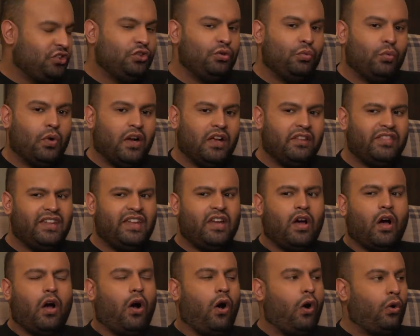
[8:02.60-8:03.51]
You were
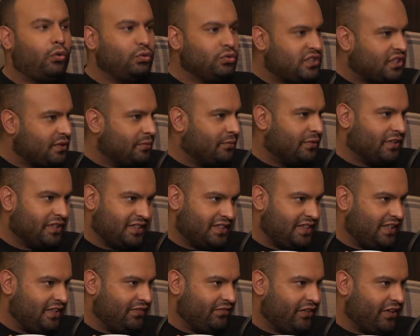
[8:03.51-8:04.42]
the
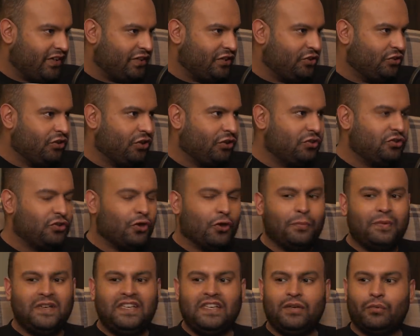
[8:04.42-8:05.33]
ultimate diva. You know,
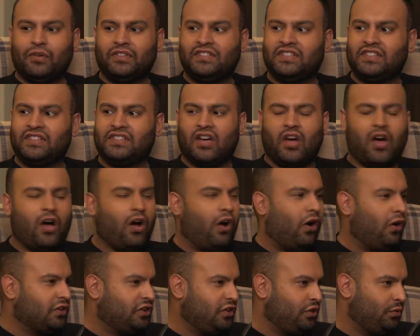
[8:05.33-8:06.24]
nobody wanted to
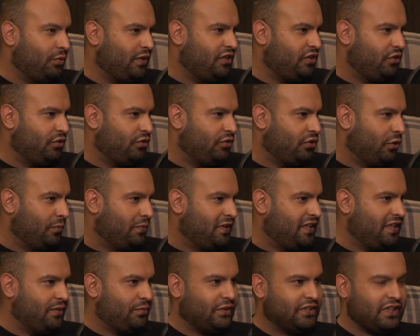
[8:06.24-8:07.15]
argue with you.
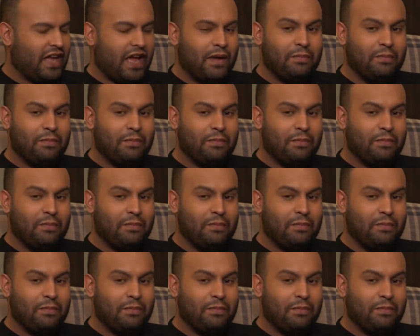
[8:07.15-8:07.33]
Nobody wanted...